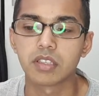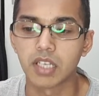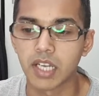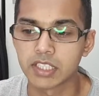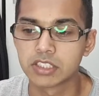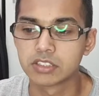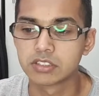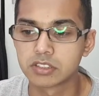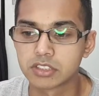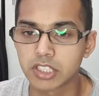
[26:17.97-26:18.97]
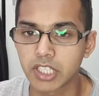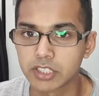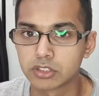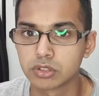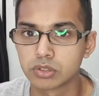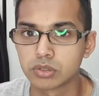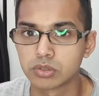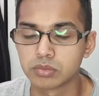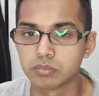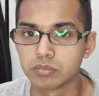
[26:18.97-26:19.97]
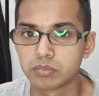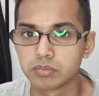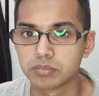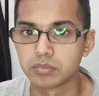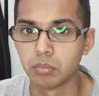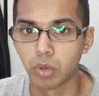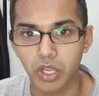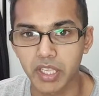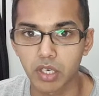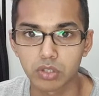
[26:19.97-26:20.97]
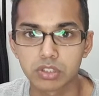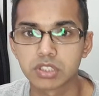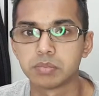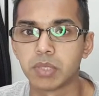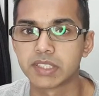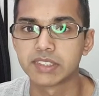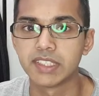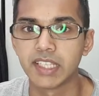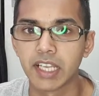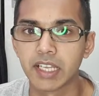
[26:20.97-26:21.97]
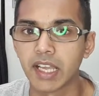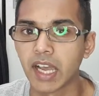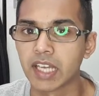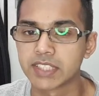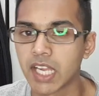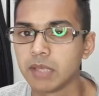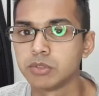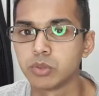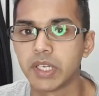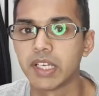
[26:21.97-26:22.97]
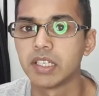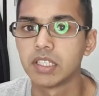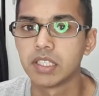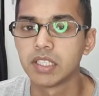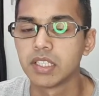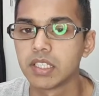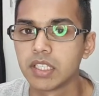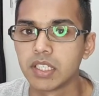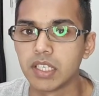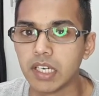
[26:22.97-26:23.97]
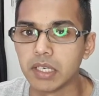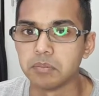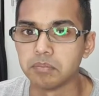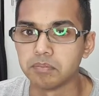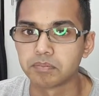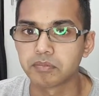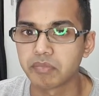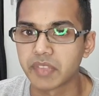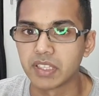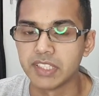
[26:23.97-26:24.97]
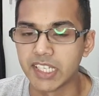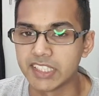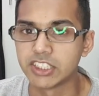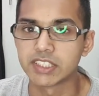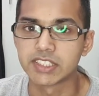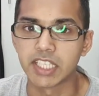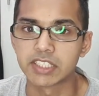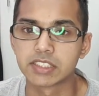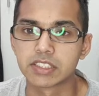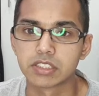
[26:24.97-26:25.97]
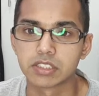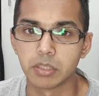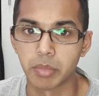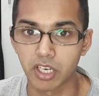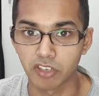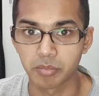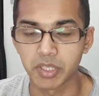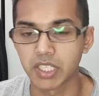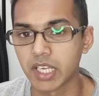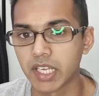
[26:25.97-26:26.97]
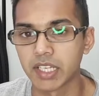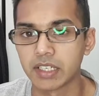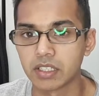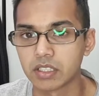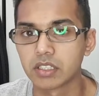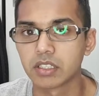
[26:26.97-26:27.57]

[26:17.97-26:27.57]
I try to block it out, but there are times where um, days just get the better of me, and